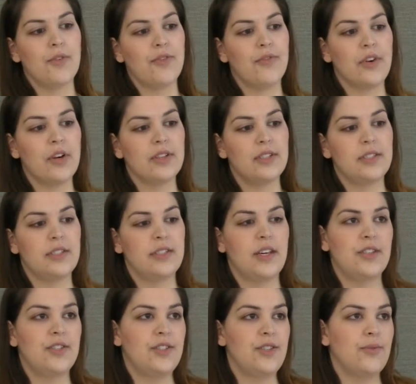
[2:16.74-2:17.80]
first is
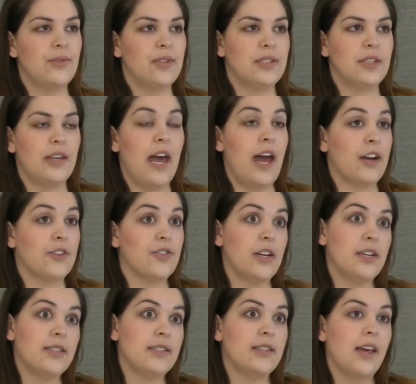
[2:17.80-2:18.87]
that she was an
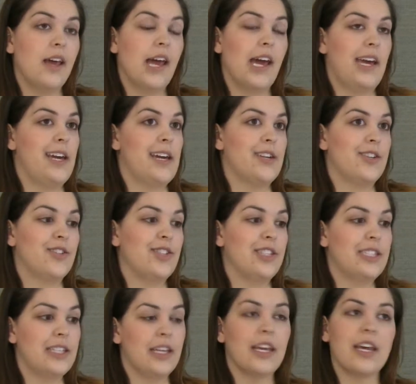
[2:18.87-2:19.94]
actress and
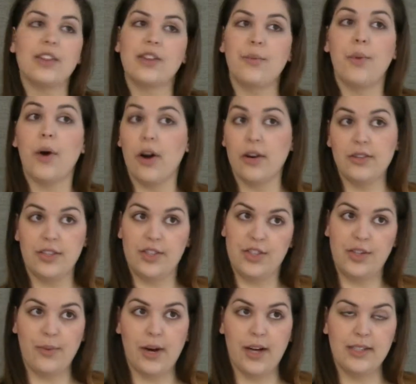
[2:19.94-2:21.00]
she didn't get the part that
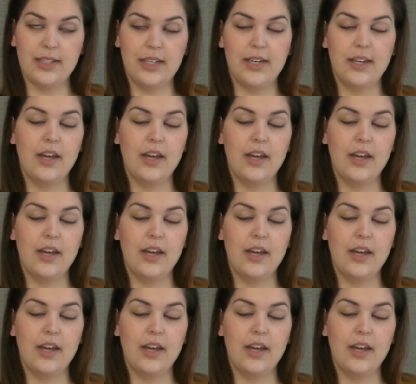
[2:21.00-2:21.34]
she wanted.